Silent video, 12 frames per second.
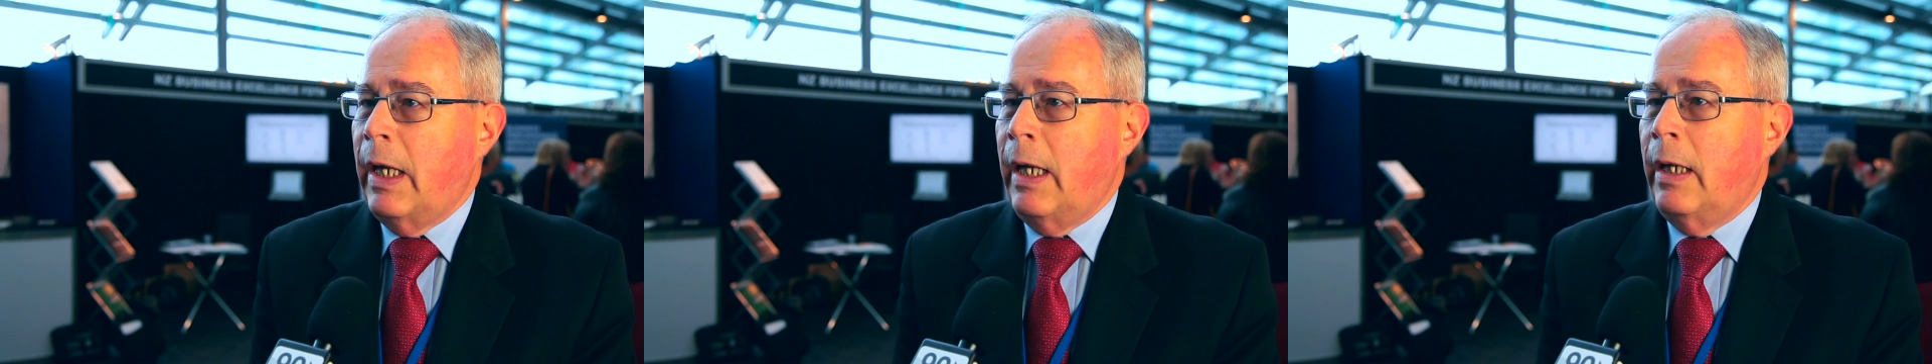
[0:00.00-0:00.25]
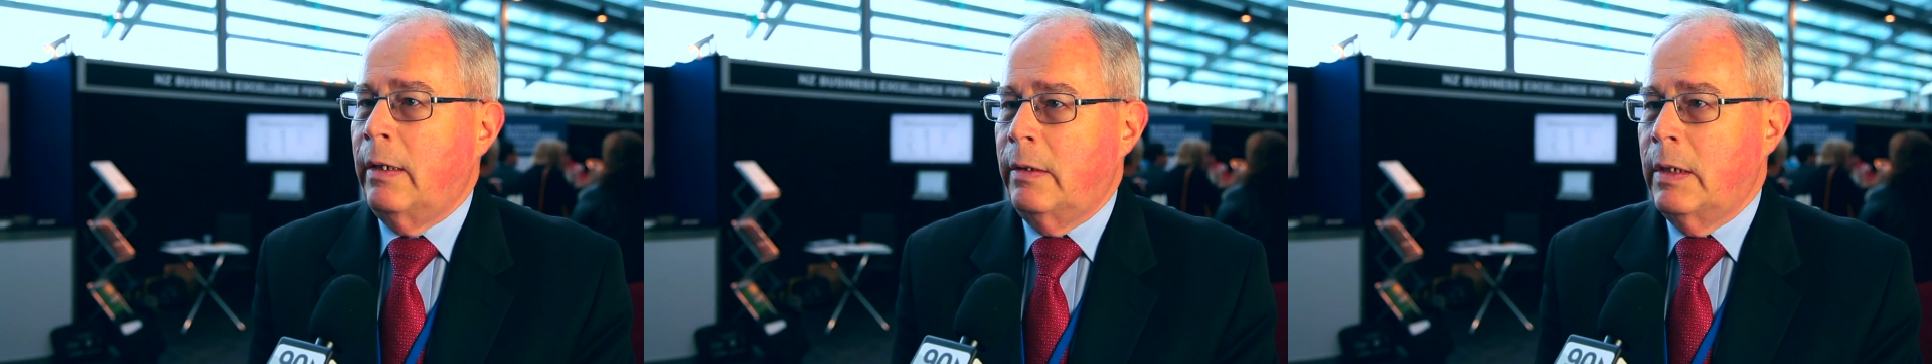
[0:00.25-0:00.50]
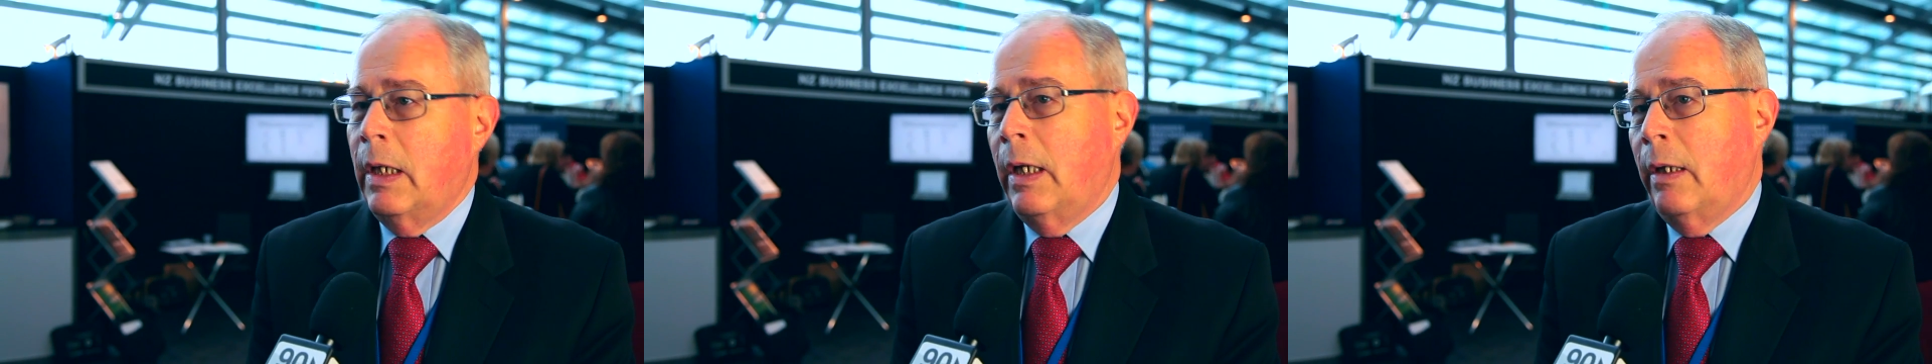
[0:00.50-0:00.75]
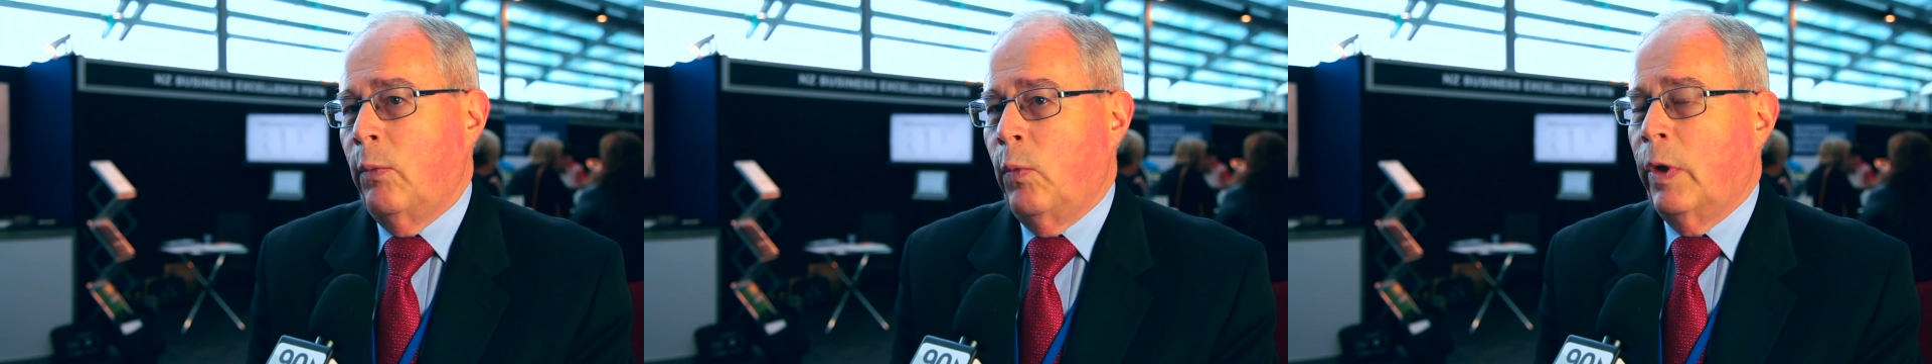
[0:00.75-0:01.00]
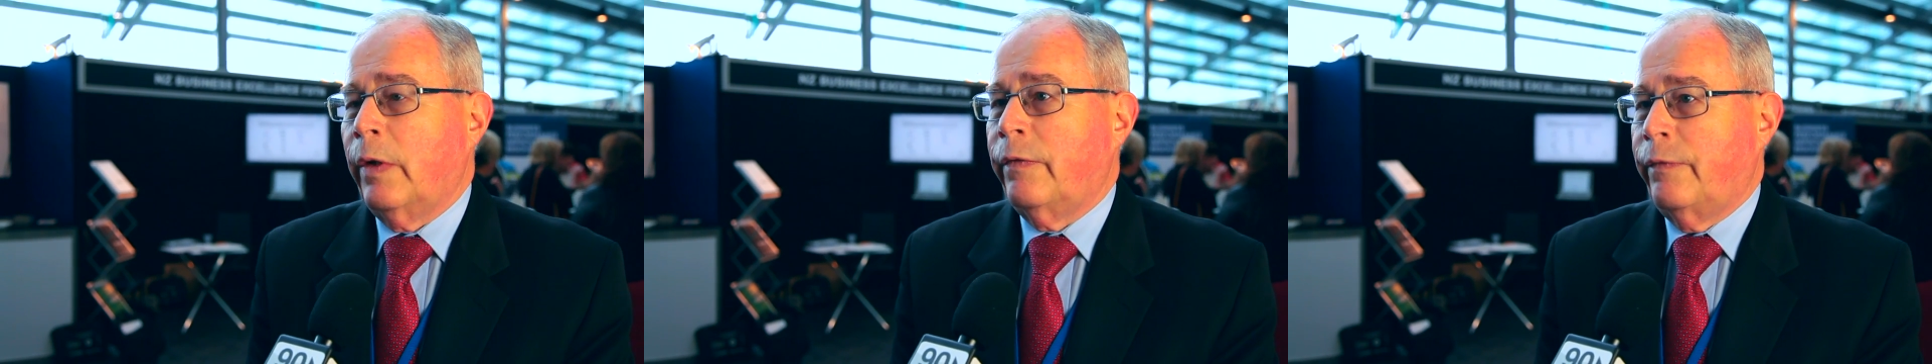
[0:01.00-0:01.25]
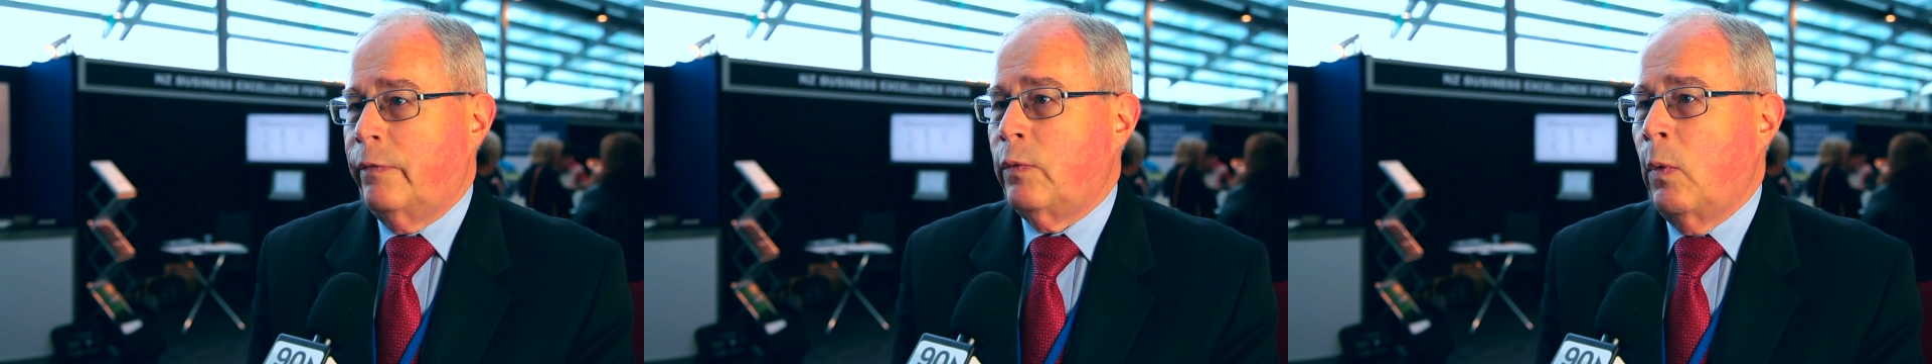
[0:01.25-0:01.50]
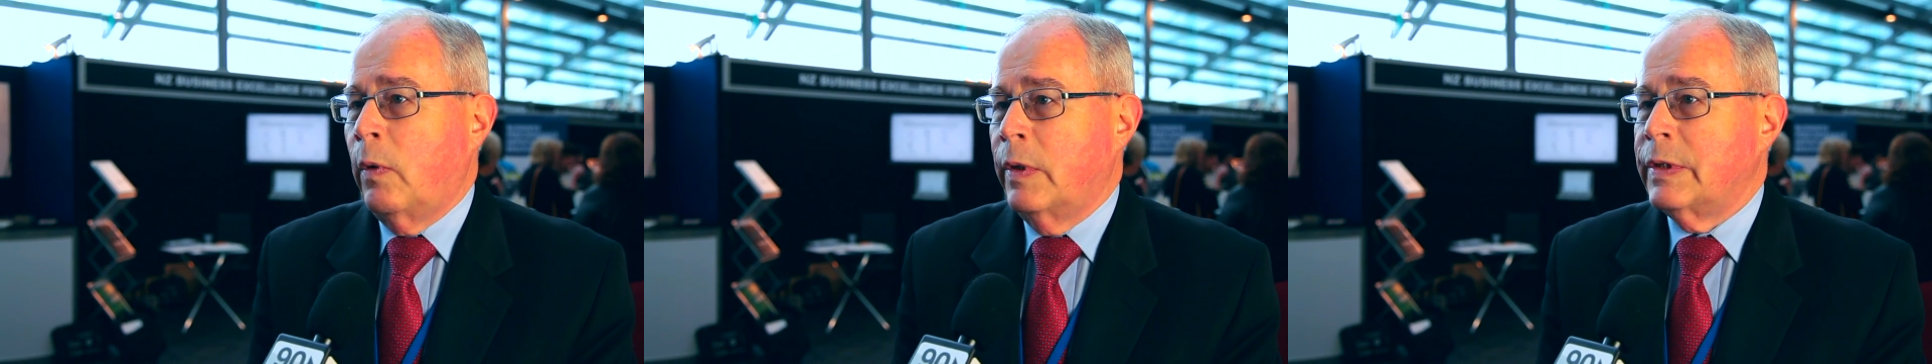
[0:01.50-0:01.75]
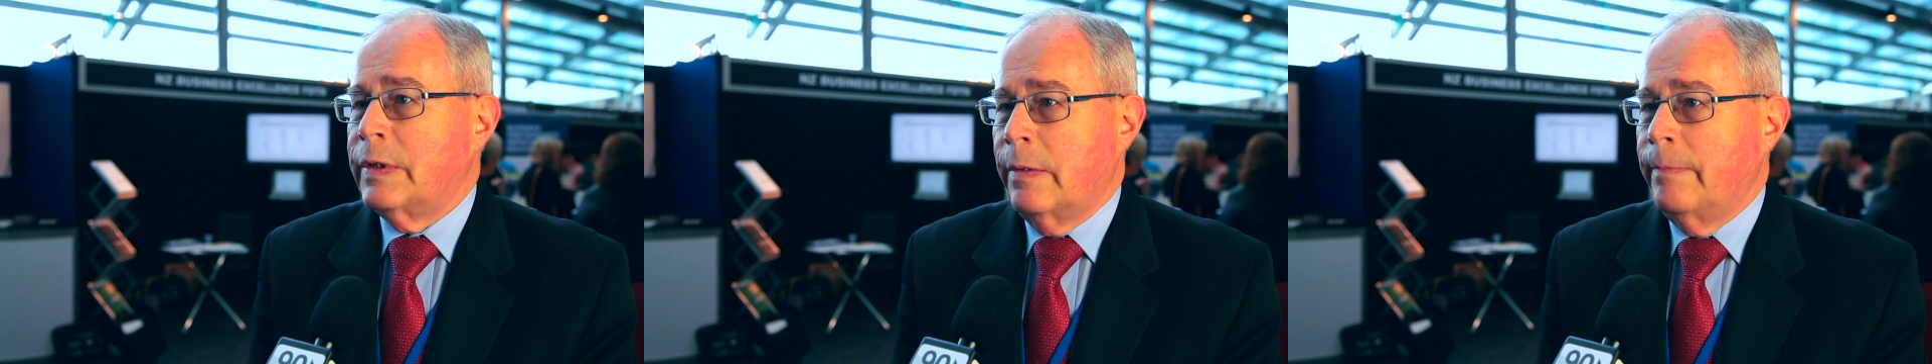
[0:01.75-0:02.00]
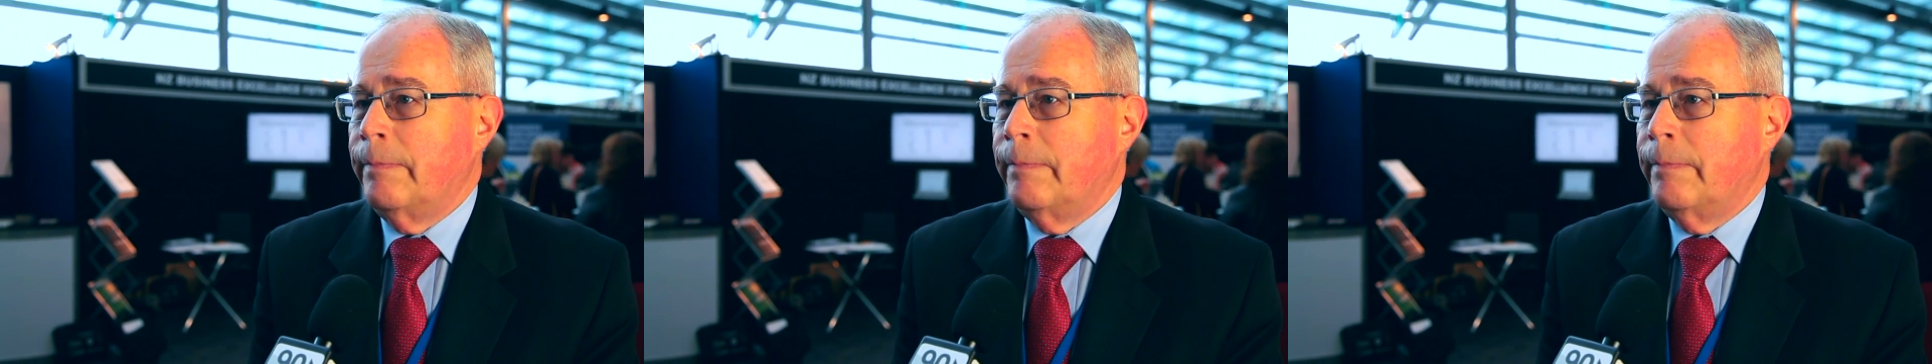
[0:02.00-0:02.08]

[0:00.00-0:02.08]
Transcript: and works towards.